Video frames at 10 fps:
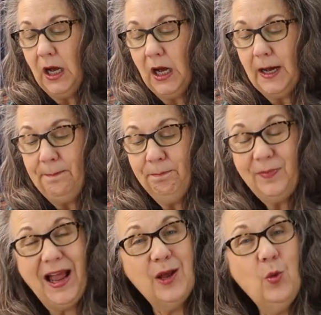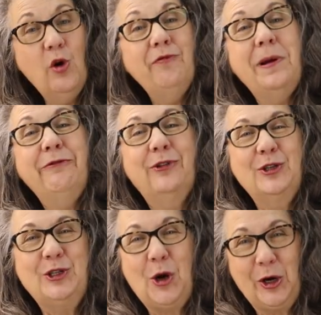um, I wove my
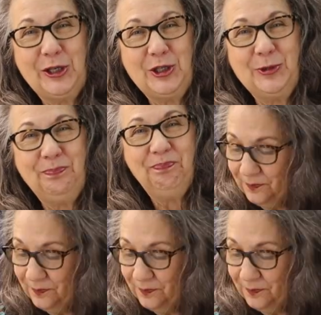first yardage.